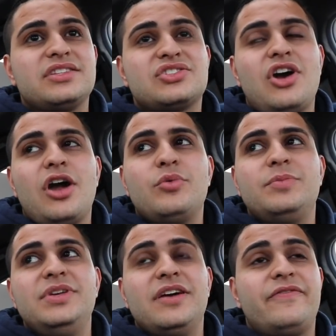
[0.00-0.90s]
this car
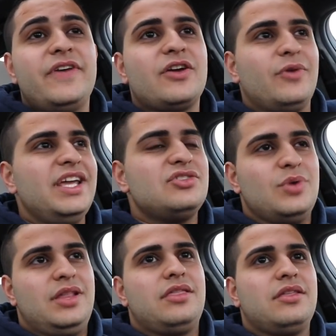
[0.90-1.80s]
would be a fair race
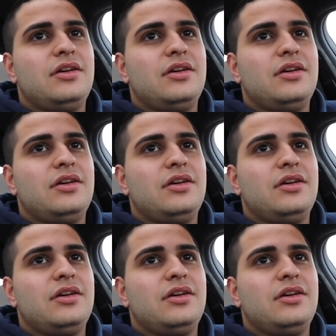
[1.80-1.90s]
with.